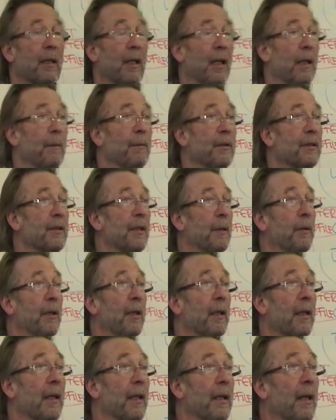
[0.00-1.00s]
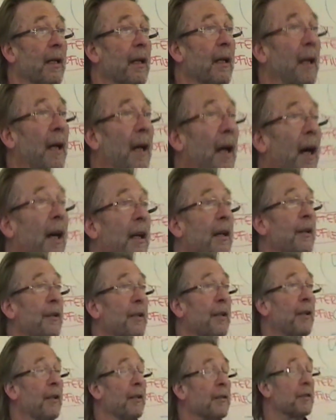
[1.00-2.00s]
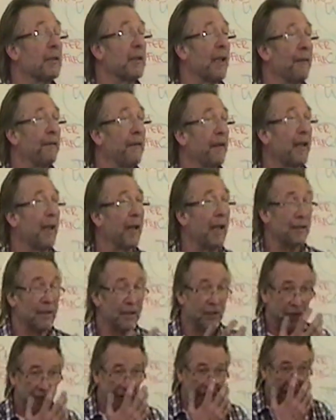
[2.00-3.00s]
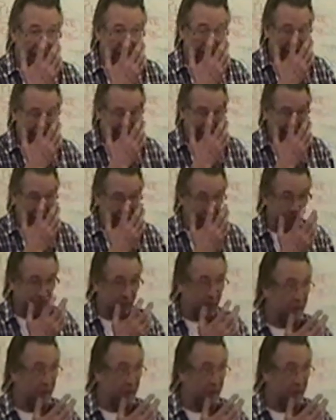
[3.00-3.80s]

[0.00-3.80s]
carpentry work, and I got a contract for Claridge's Hotel,